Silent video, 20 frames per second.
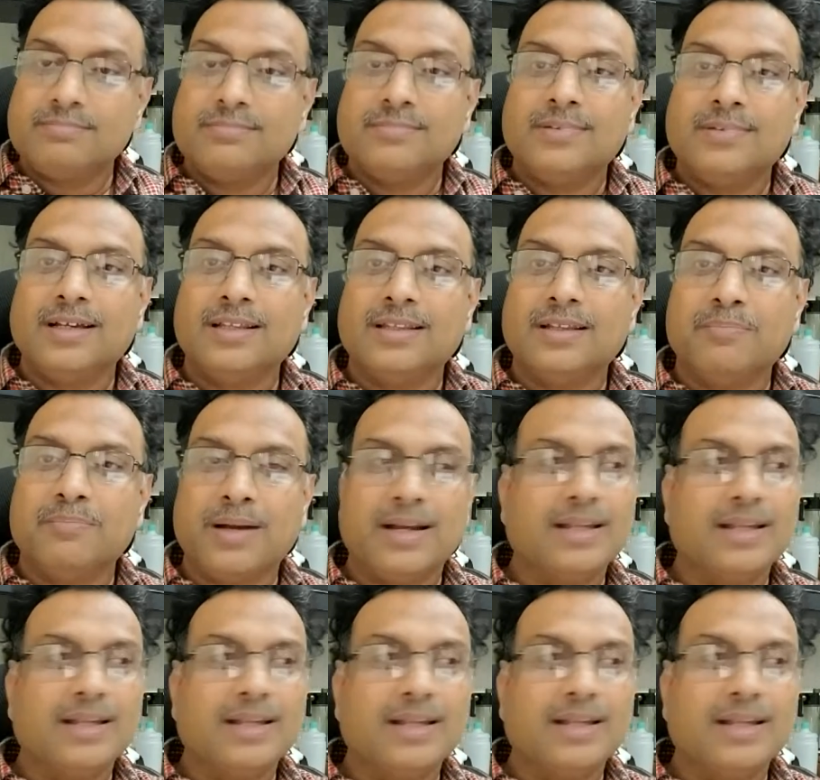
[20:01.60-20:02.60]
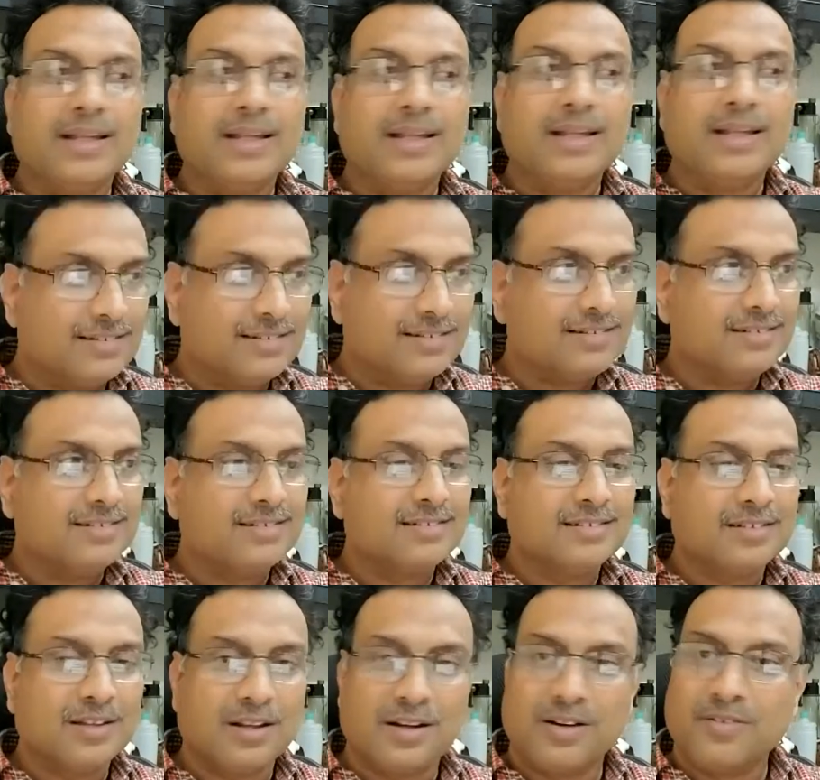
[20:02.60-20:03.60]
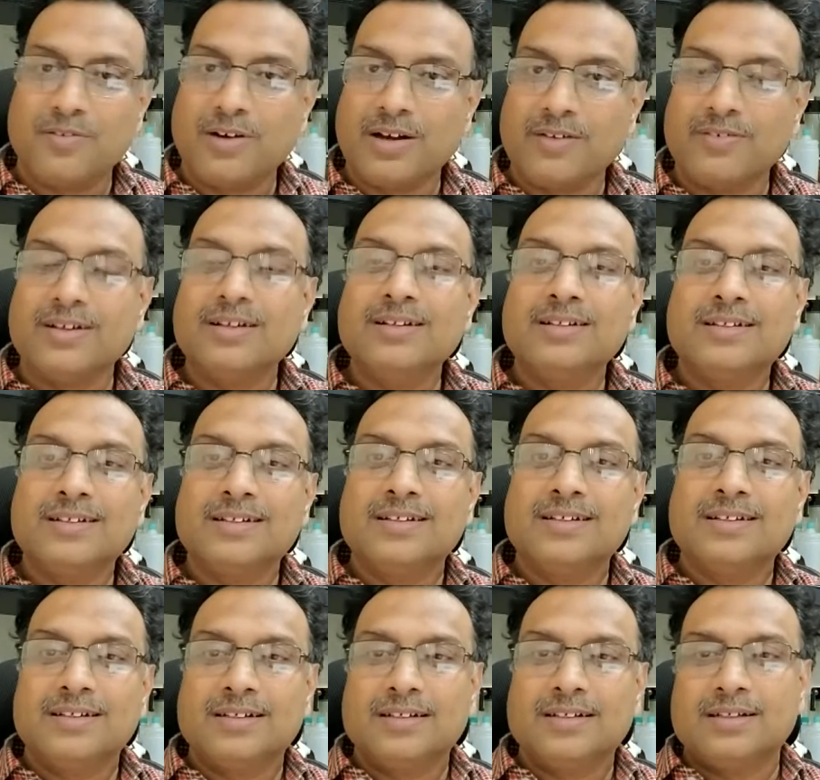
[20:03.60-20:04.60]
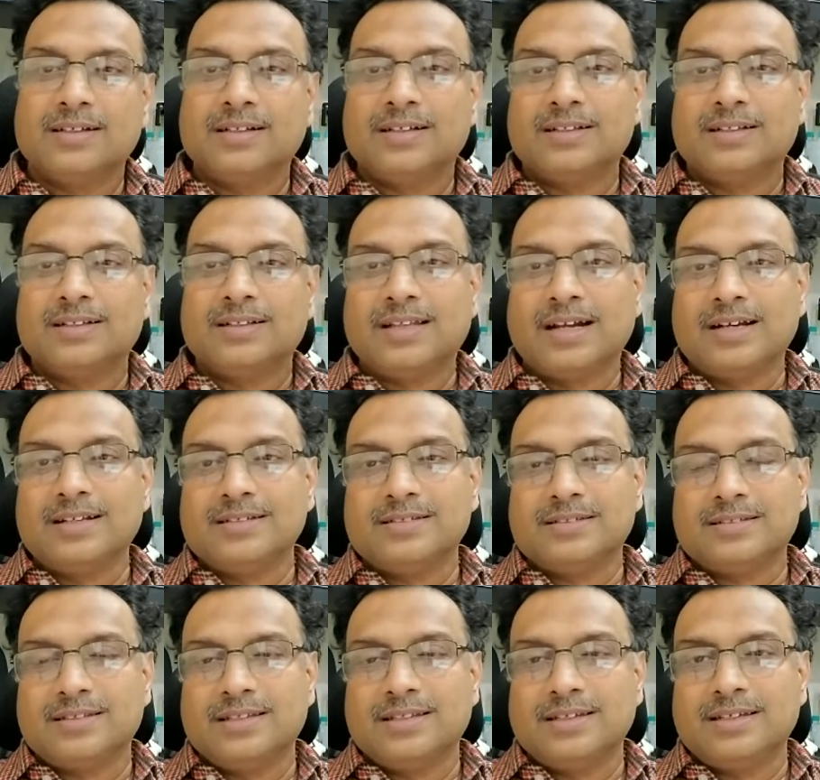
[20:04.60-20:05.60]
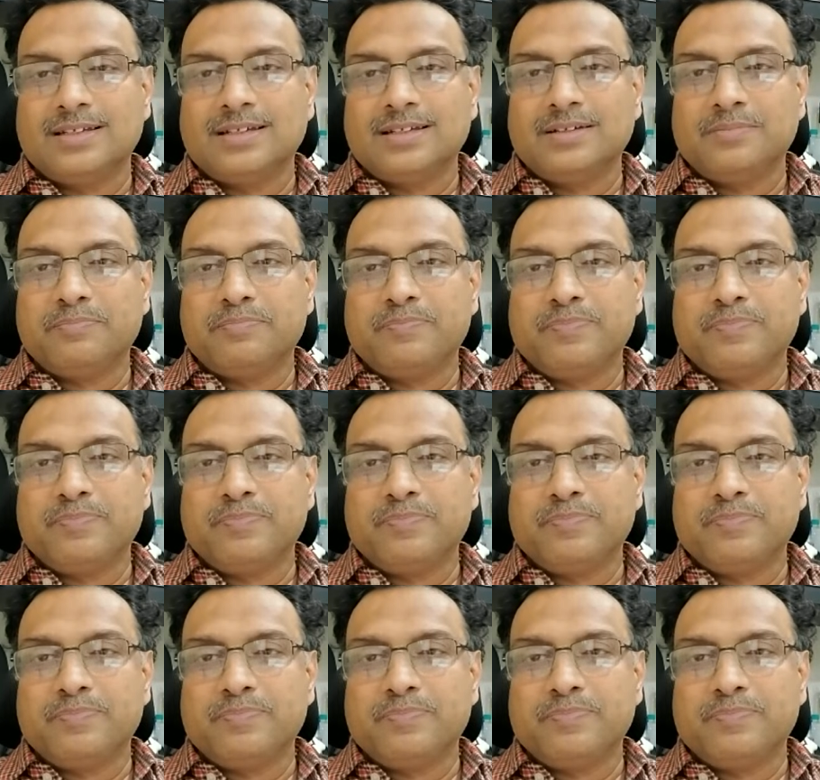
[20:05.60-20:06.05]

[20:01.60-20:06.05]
in the pedigree analysis or whatever. That is the